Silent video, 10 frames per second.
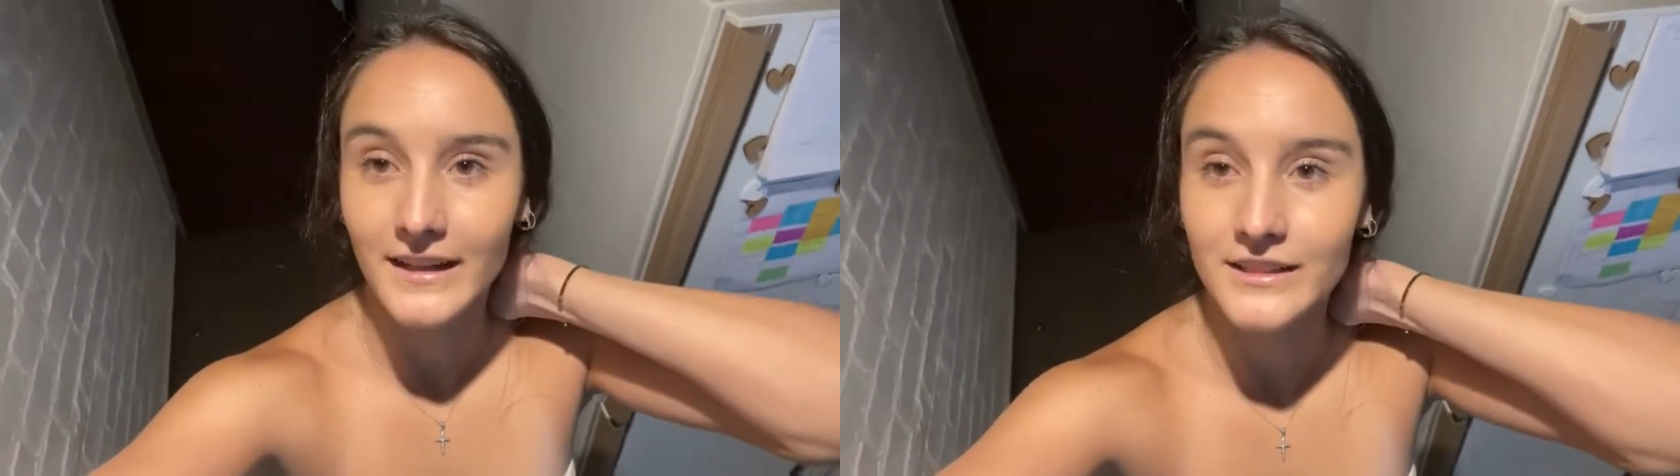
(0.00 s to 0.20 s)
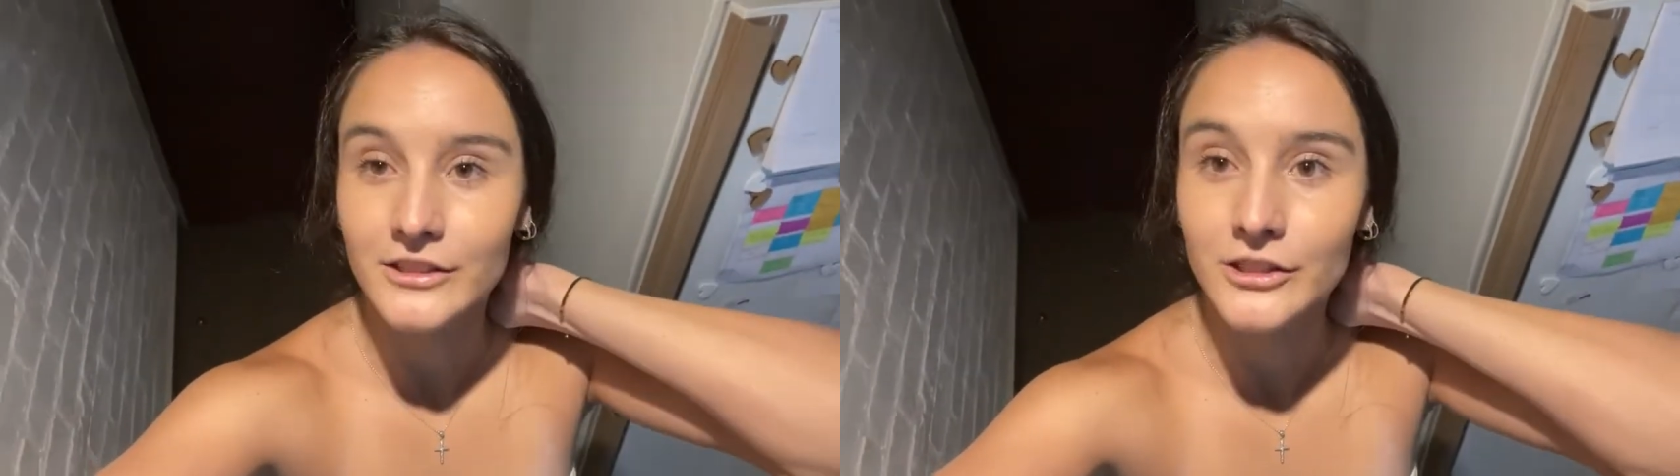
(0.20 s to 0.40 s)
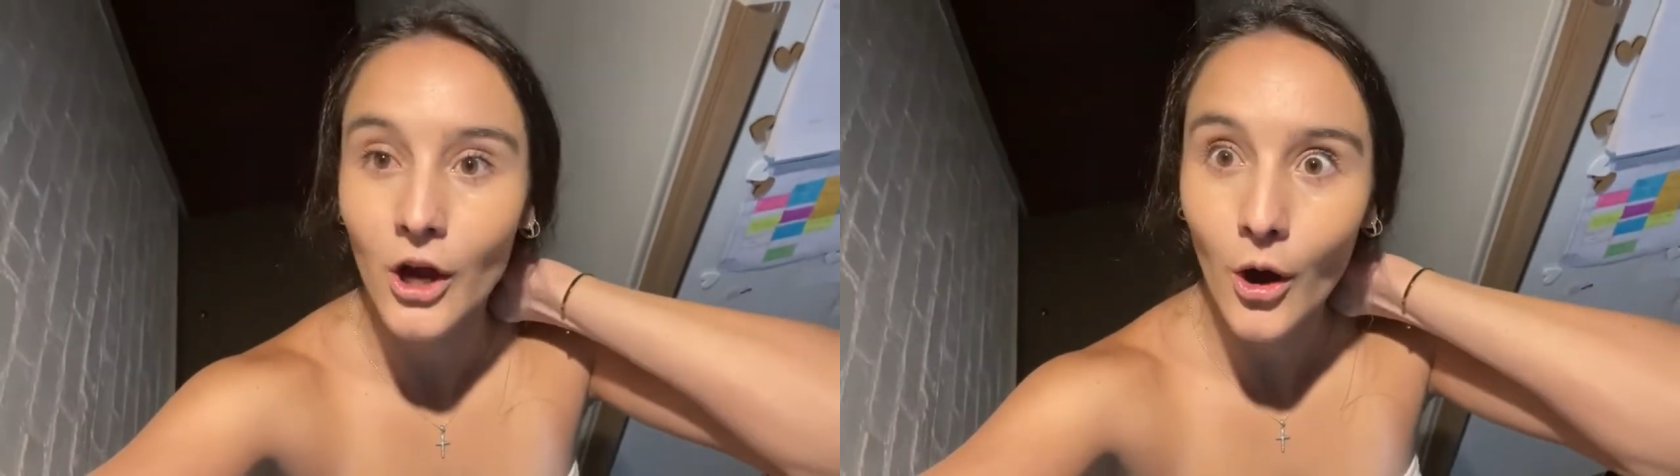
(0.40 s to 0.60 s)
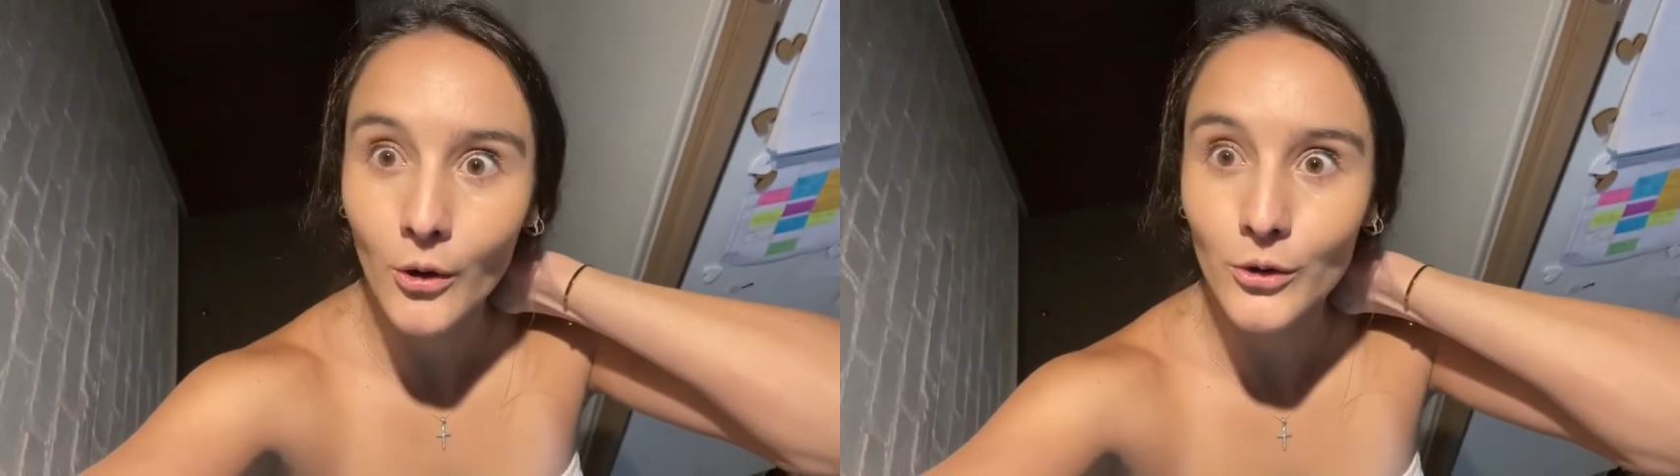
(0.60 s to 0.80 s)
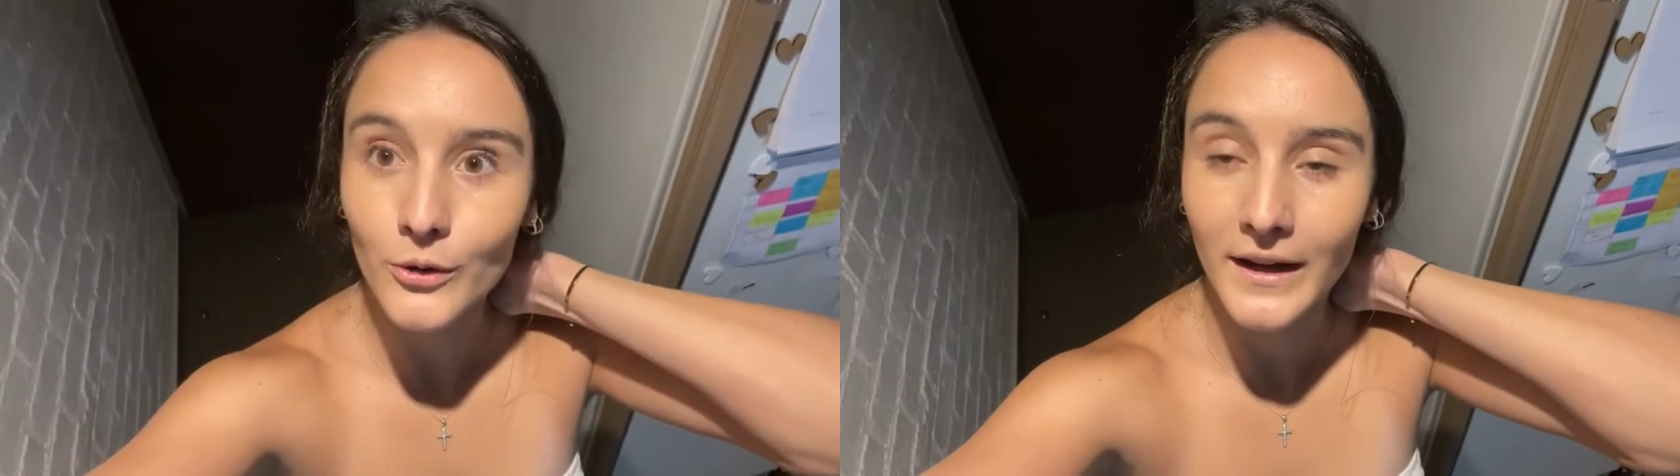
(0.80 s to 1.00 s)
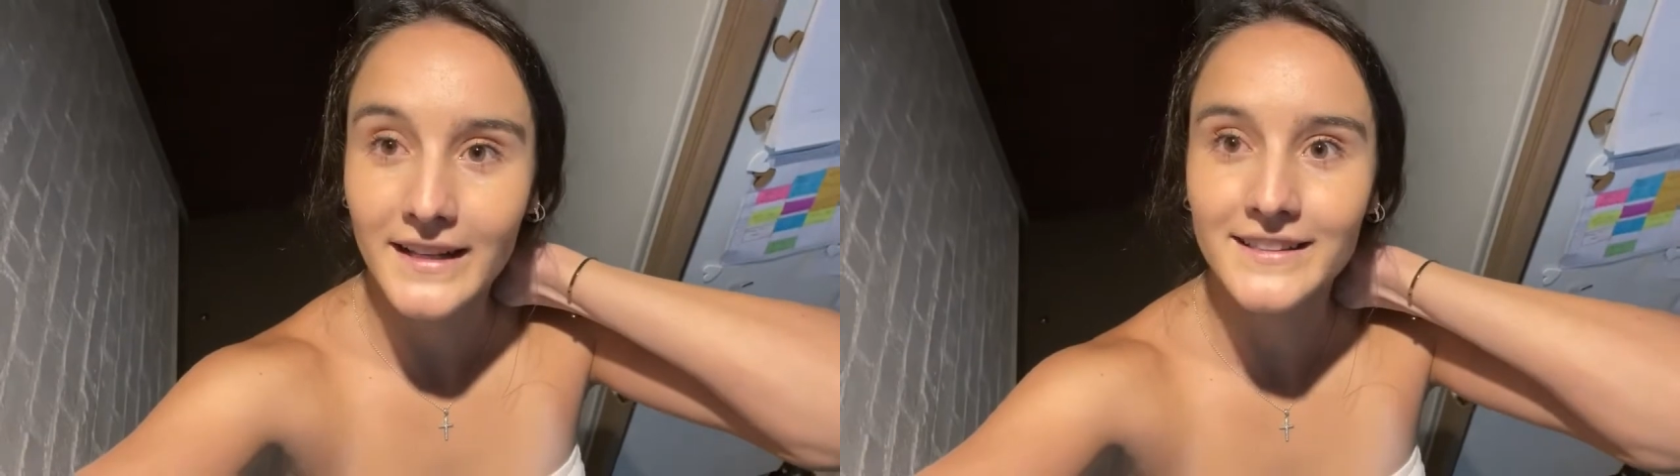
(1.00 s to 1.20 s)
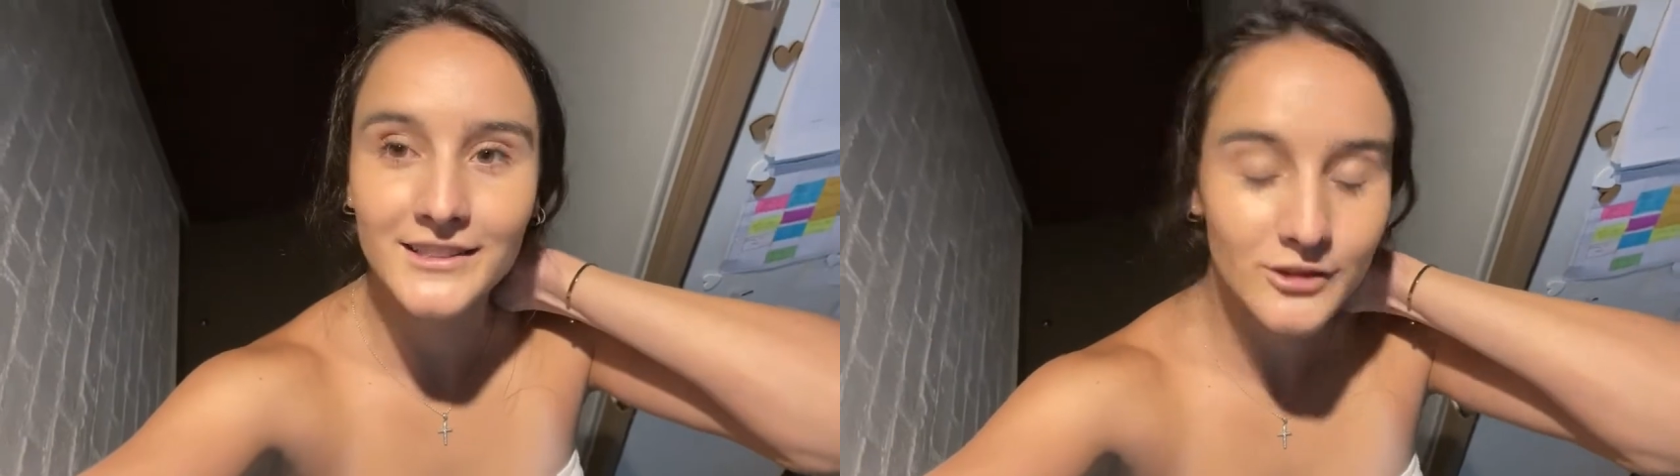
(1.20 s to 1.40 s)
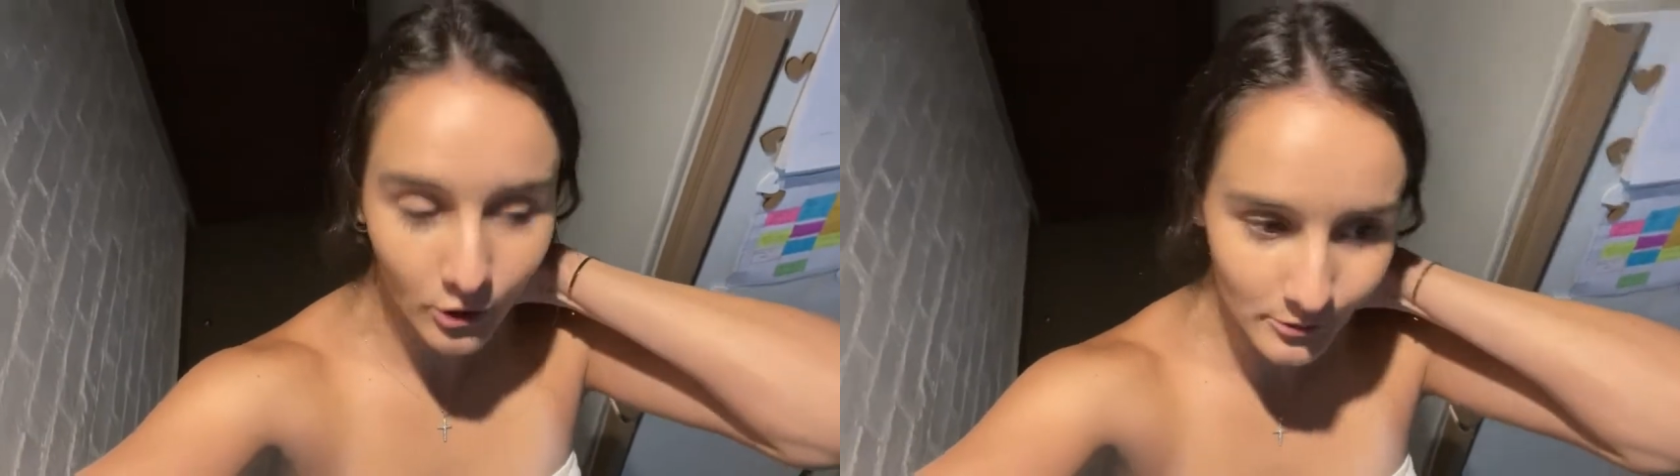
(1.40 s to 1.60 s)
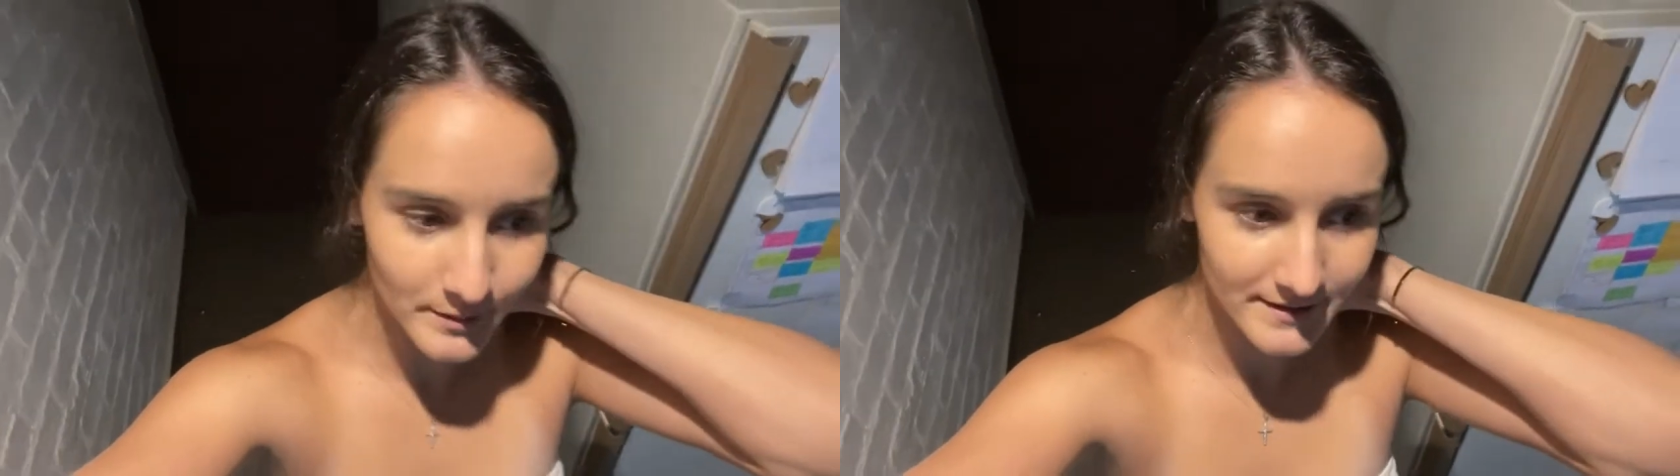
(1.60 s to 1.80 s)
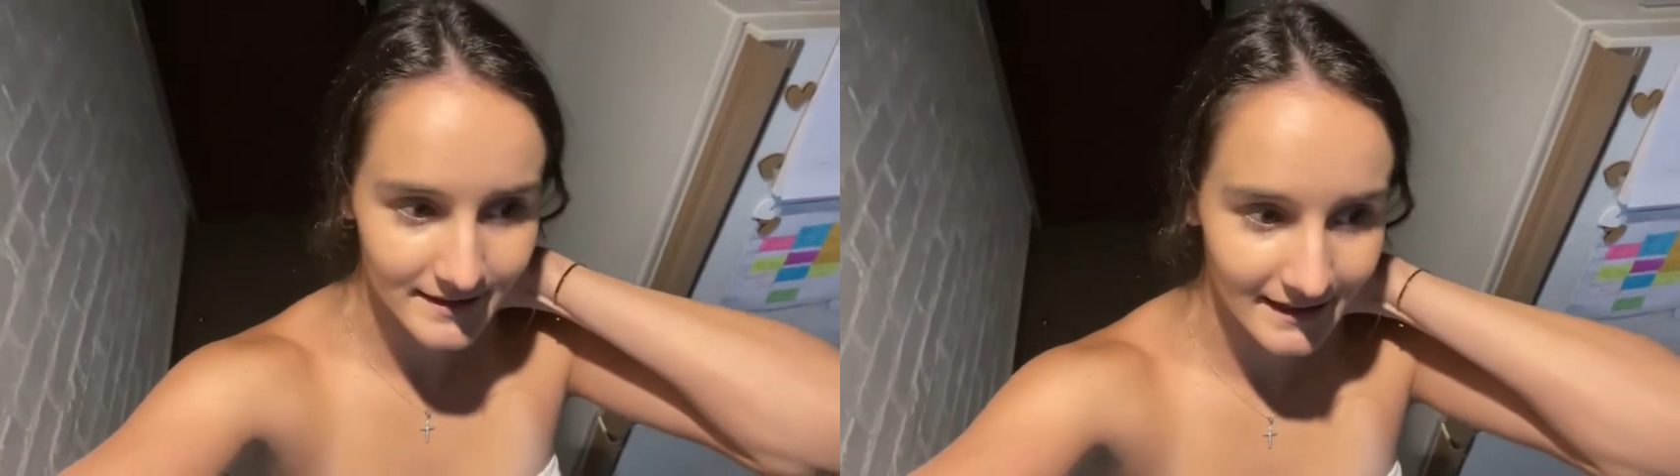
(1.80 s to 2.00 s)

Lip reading: it's so busy.